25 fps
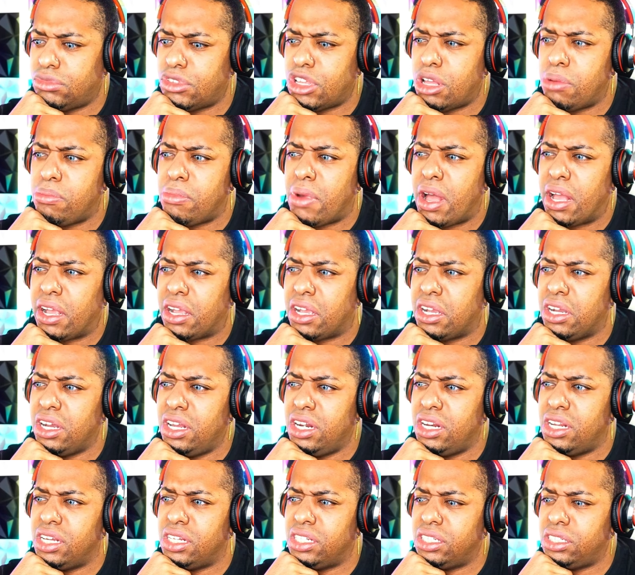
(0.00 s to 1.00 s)
Oh my
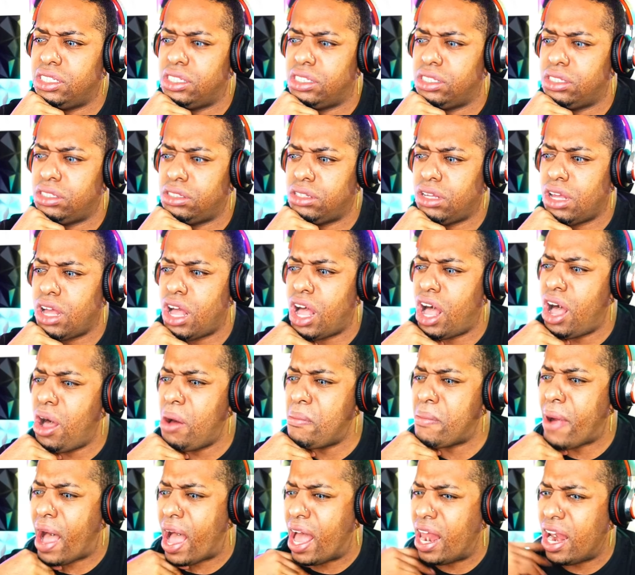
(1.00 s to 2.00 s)
goodness.
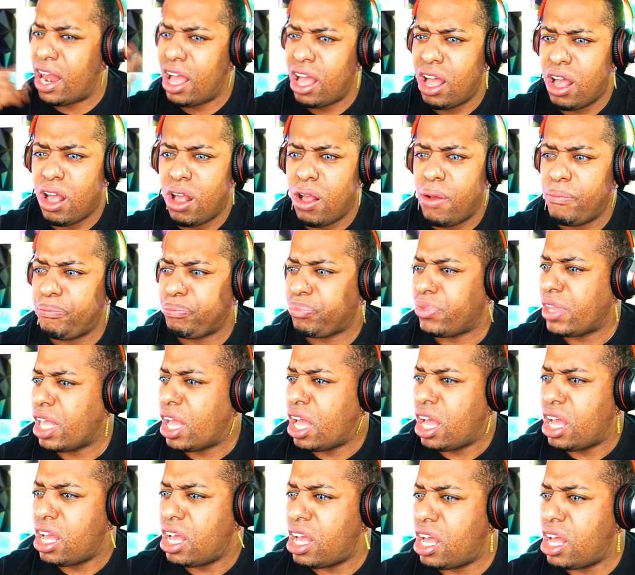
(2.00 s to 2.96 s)
Oh my.